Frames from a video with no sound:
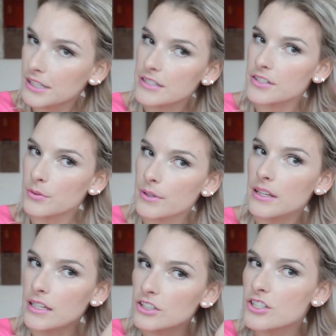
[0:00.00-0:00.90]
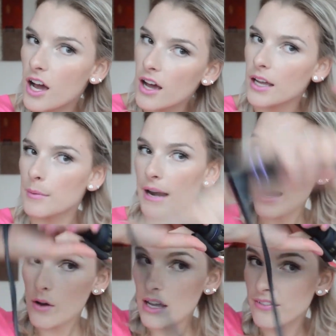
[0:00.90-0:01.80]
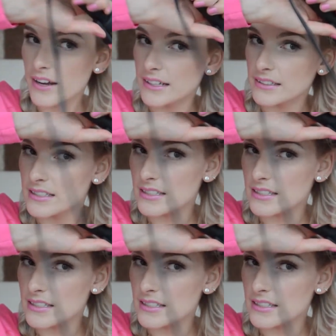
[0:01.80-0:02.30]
easier with each time. Now I find